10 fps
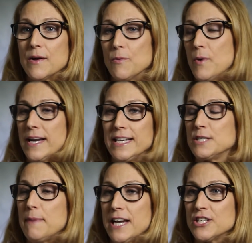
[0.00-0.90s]
what
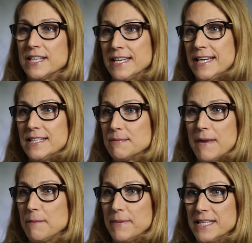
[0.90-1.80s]
each patient needs
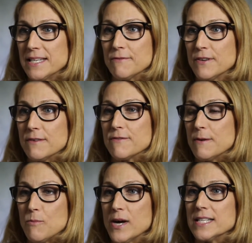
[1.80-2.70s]
might be different
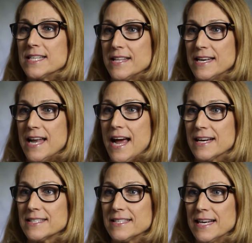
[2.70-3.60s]
from one to the
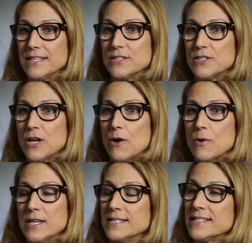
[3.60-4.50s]
next. And
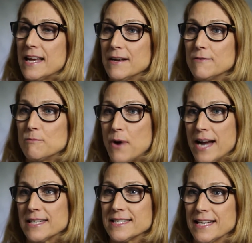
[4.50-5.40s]
so, instead of
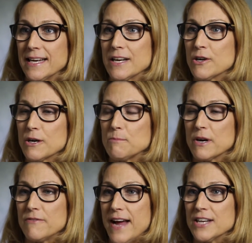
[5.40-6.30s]
practicing in a
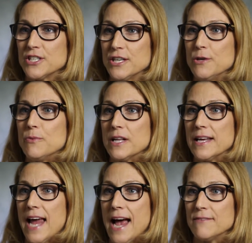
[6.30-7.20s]
cookbook fashion, you
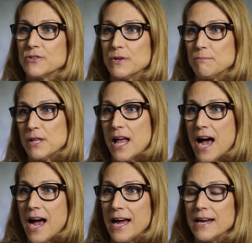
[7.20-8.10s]
really have to
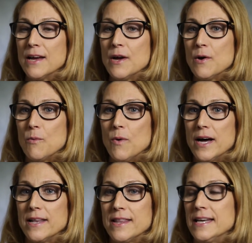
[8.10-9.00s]
apply
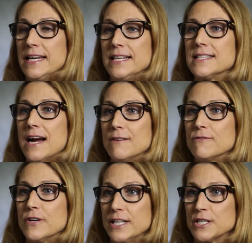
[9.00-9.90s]
what the needs are
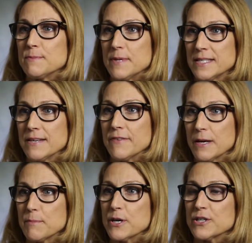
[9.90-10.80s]
for each specific
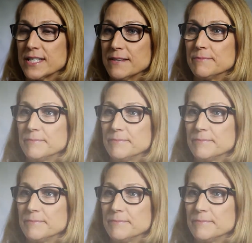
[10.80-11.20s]
person